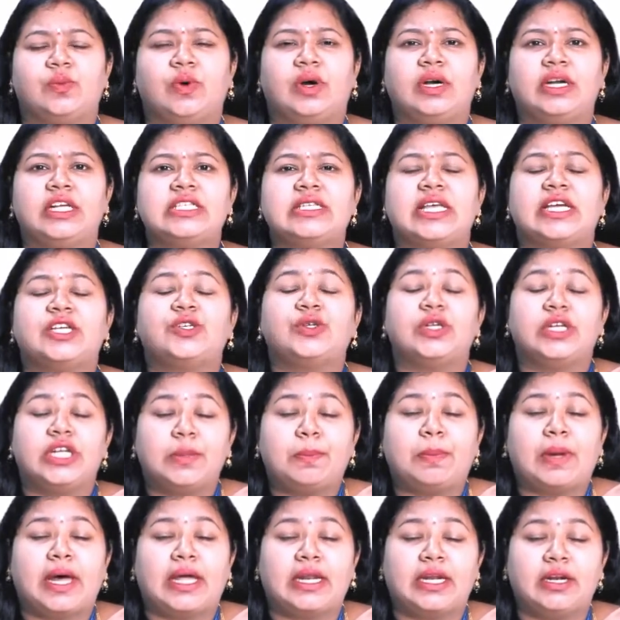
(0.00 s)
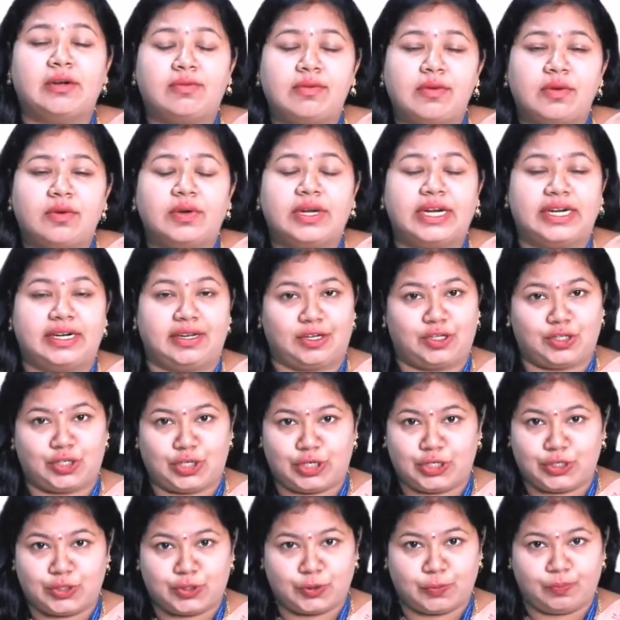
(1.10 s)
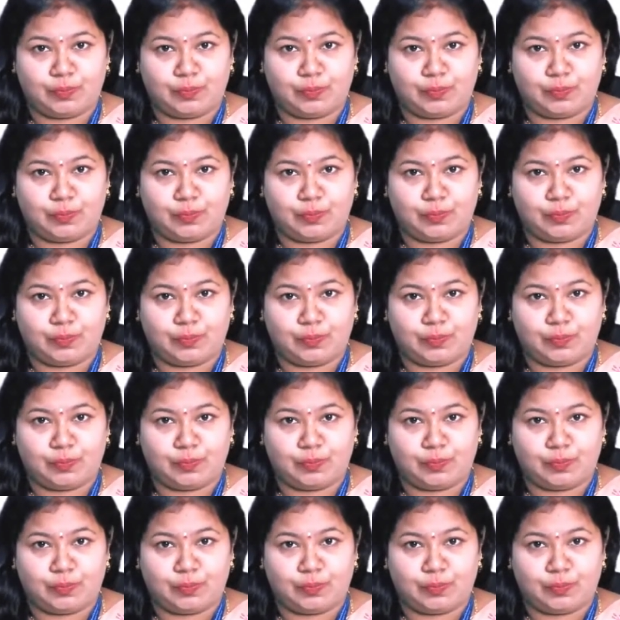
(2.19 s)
is actually a parallel flow heat exchanger.